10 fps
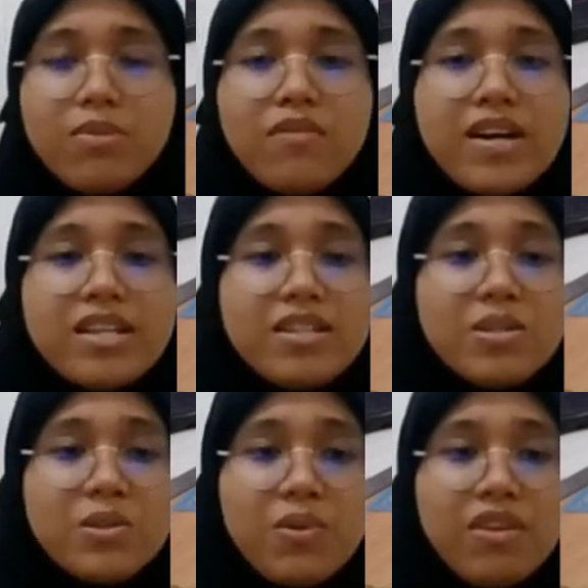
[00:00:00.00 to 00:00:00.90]
provides a
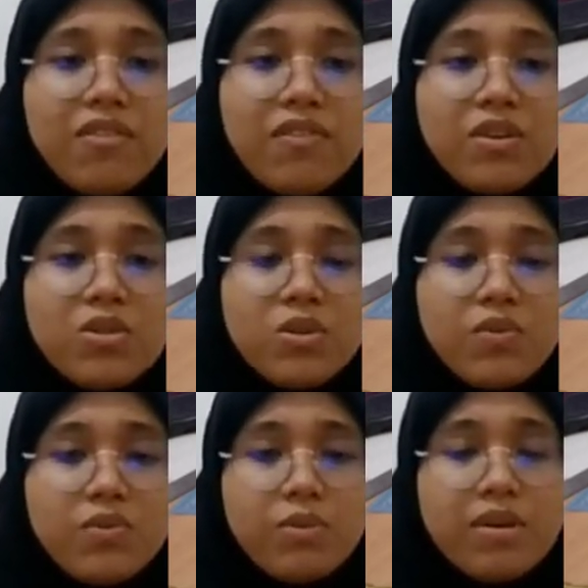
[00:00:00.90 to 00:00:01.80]
soothing feel to
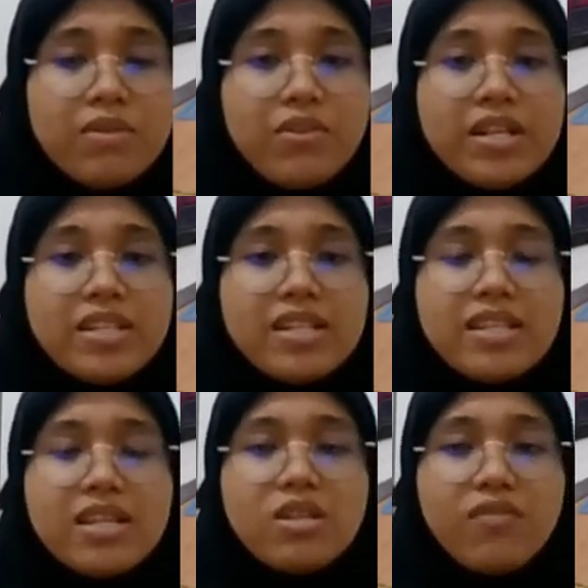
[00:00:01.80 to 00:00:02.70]
a room and creates a
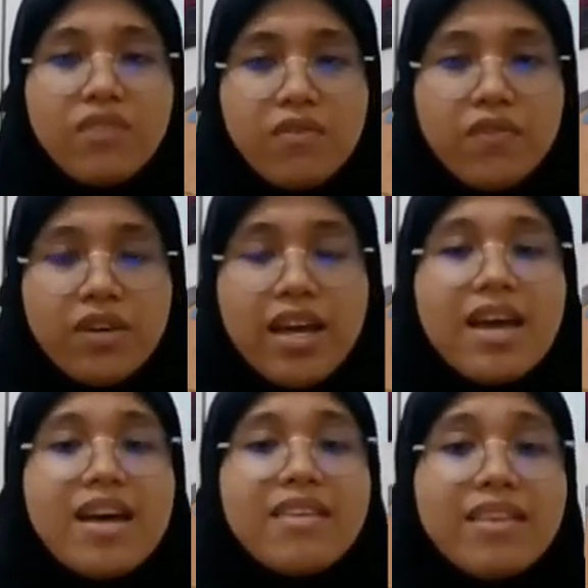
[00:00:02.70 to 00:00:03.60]
sense of comfort.
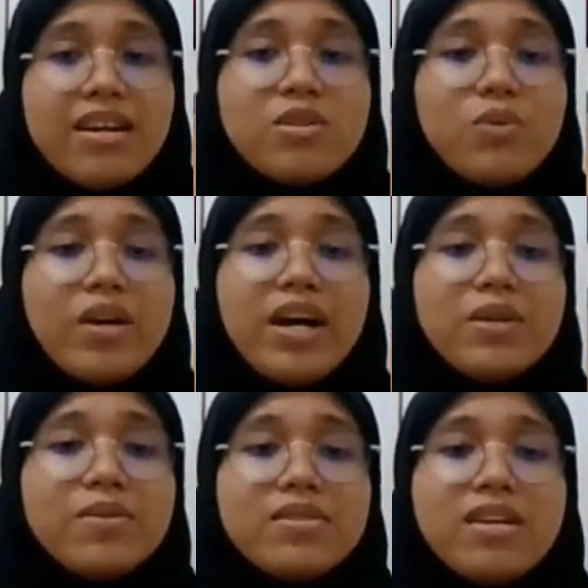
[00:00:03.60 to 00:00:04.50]
That is why I
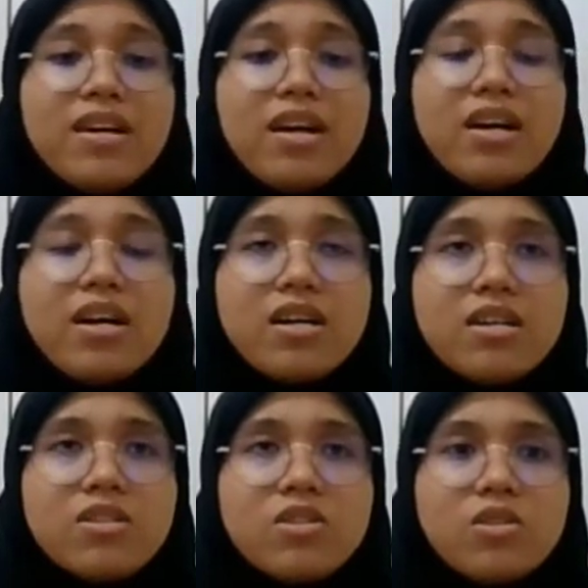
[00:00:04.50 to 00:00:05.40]
used
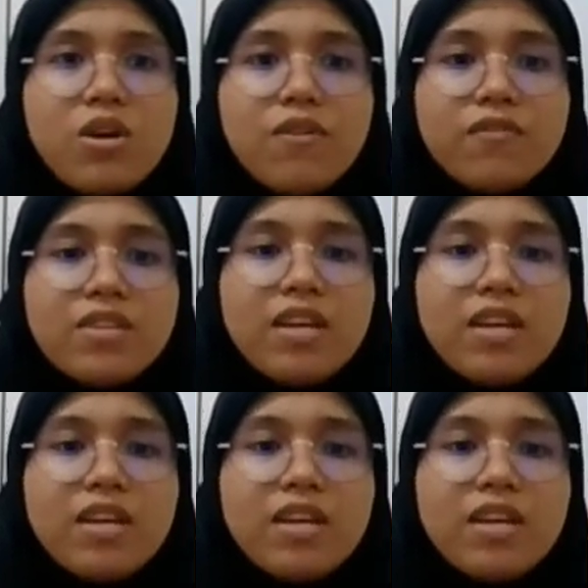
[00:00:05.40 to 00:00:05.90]
a soft